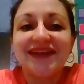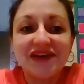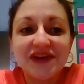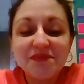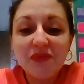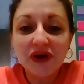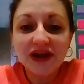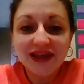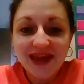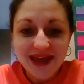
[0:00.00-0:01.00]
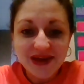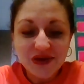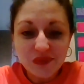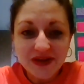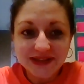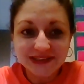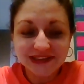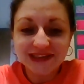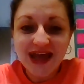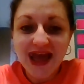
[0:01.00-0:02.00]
Good morning, KO1.